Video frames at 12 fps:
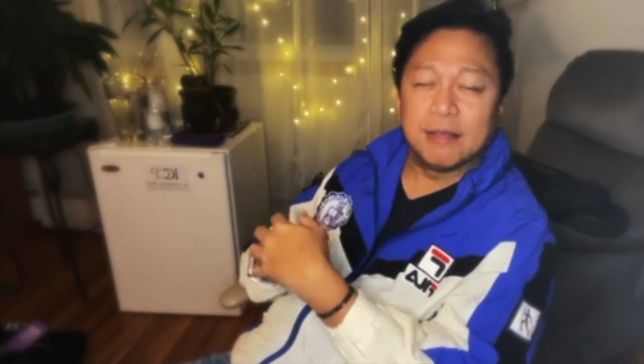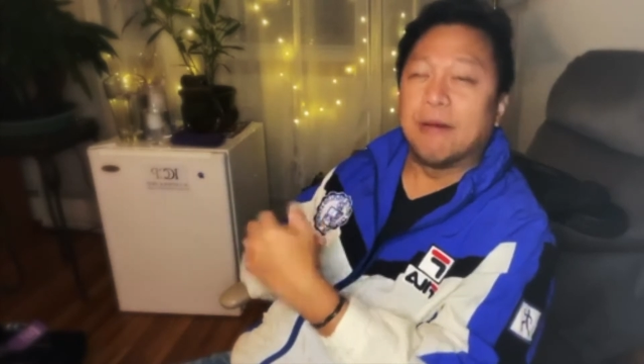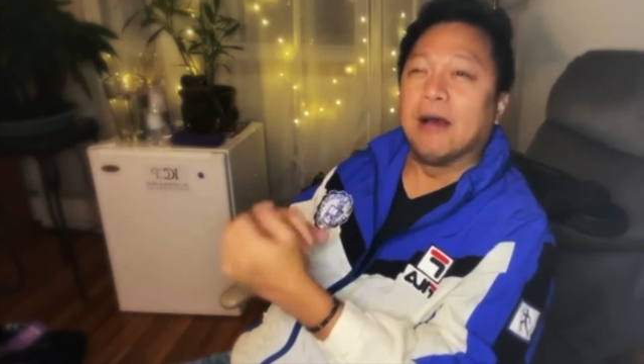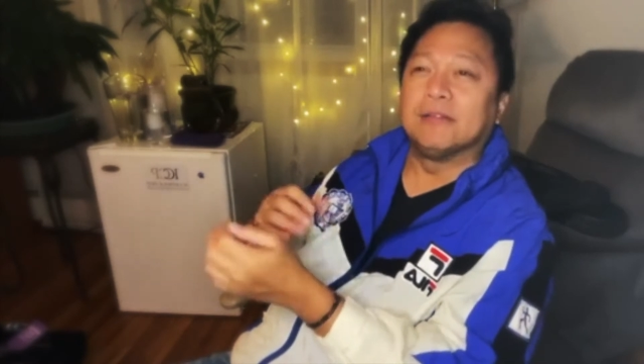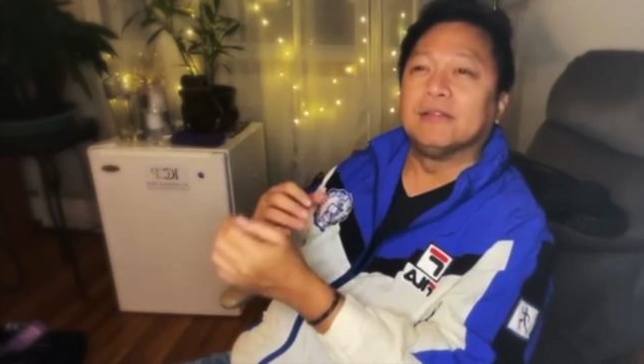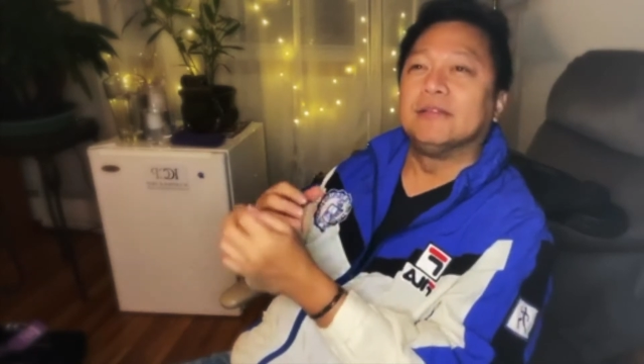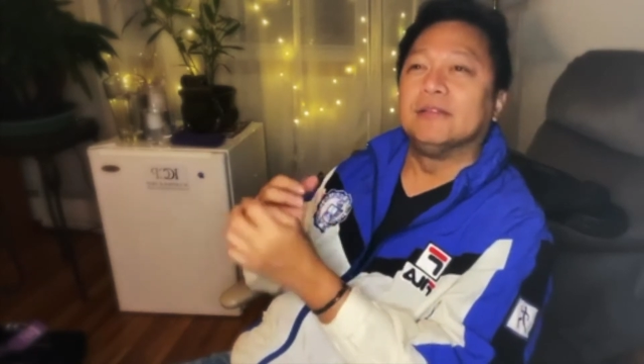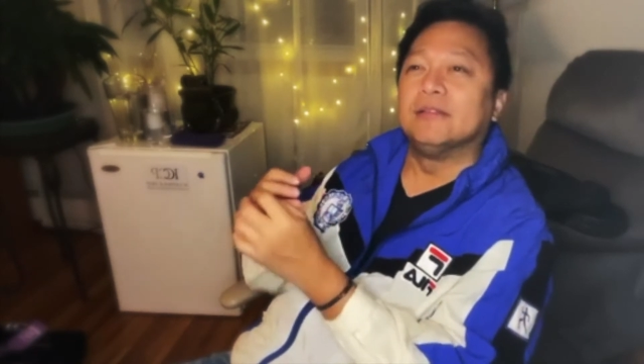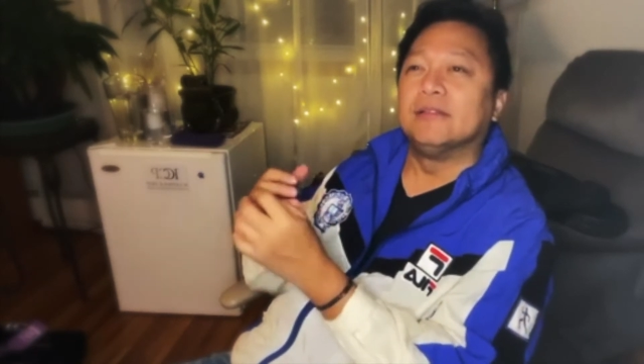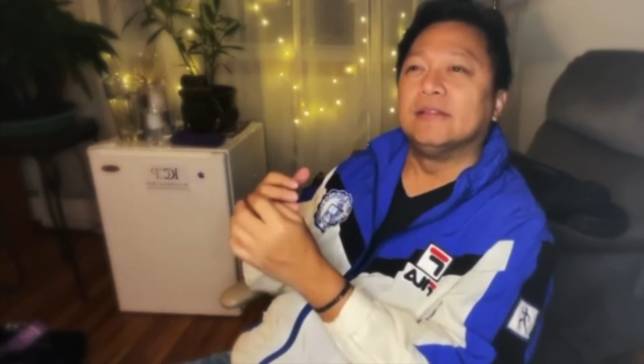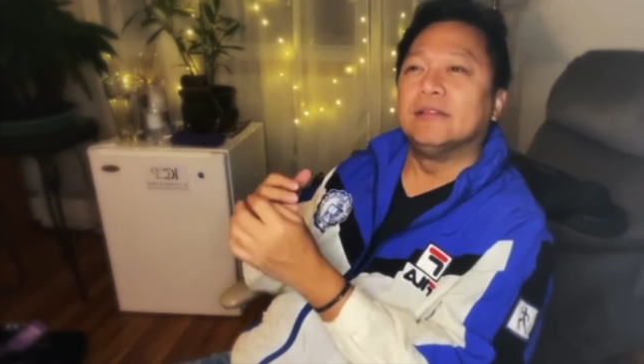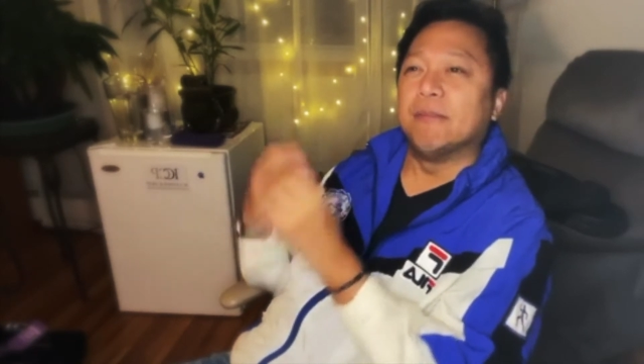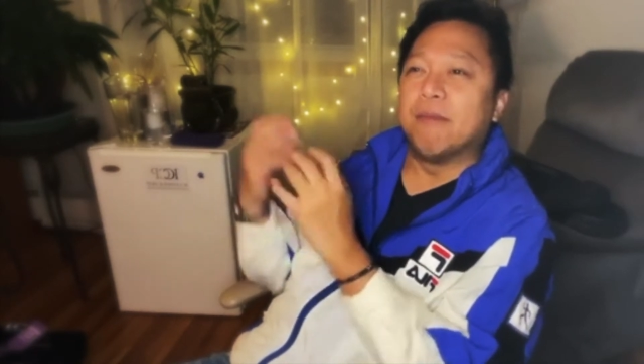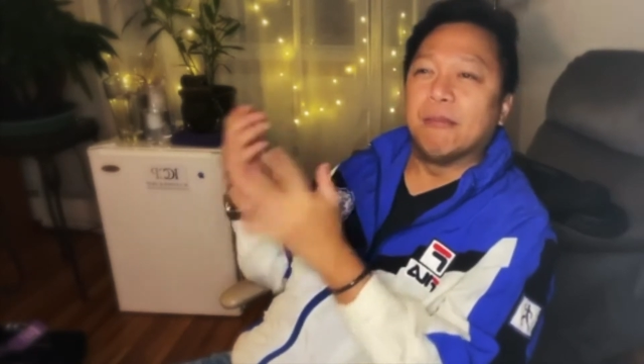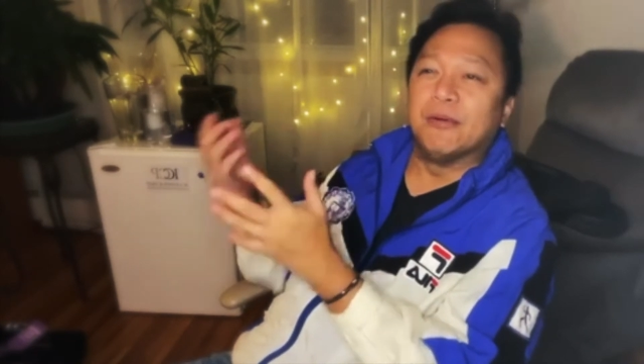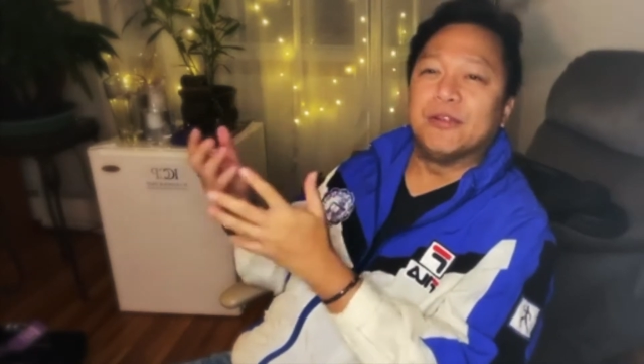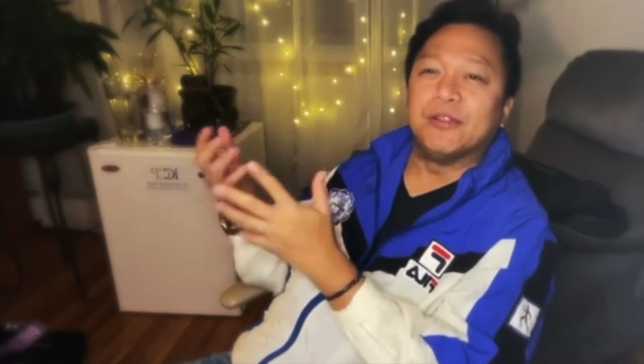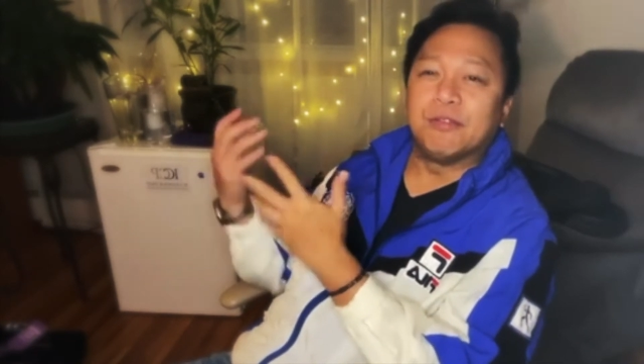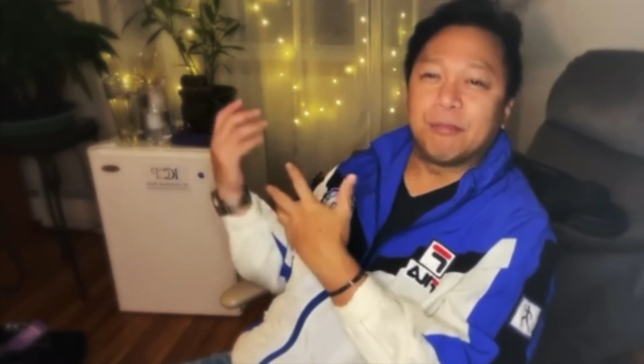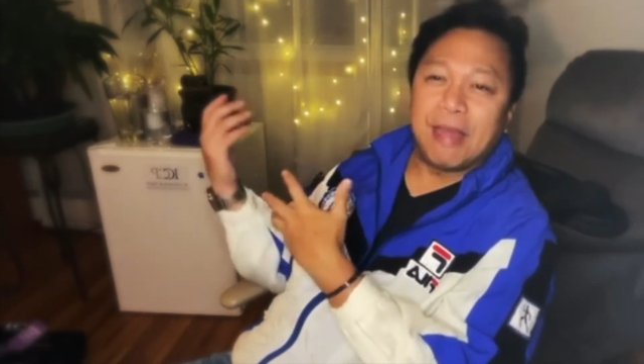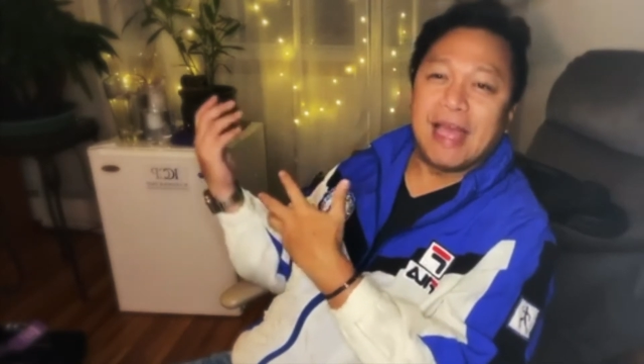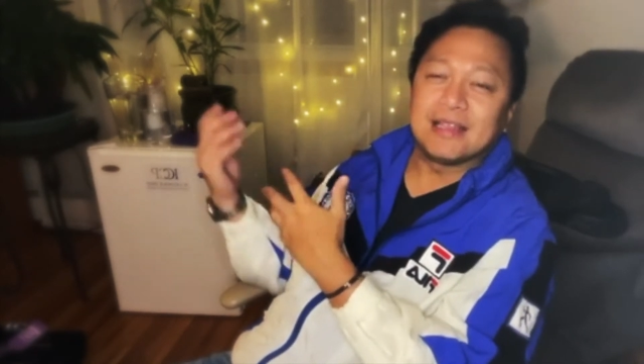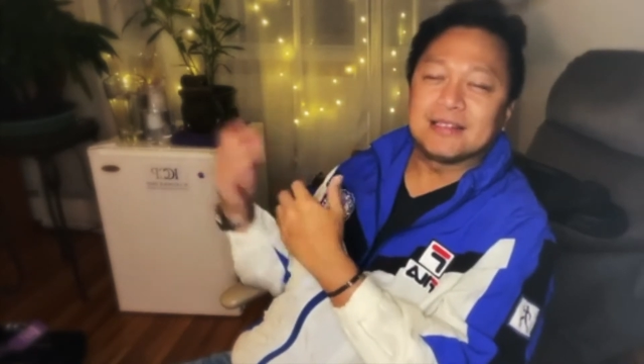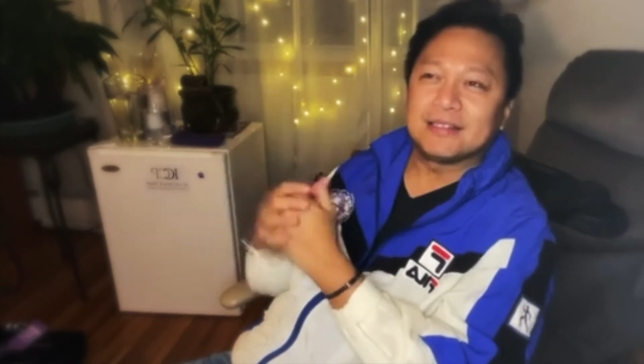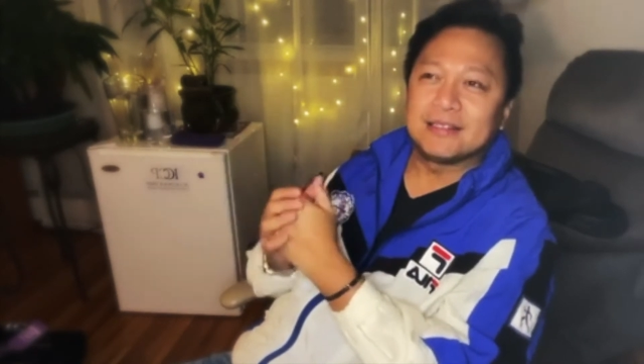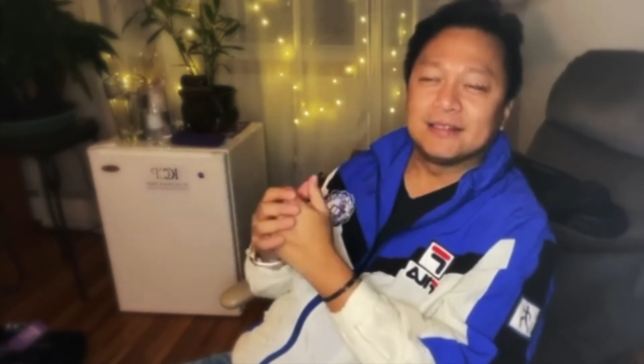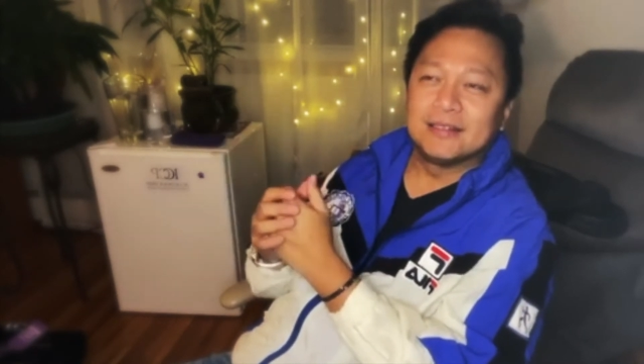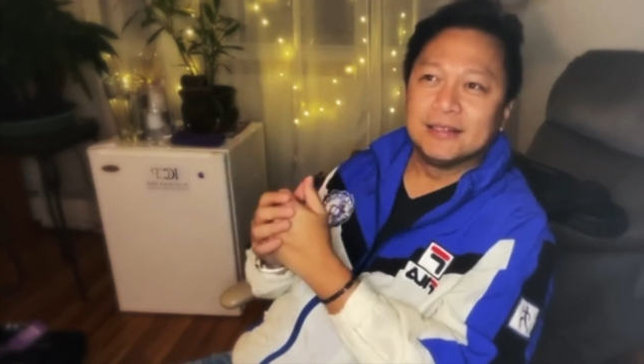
about the memory of the past.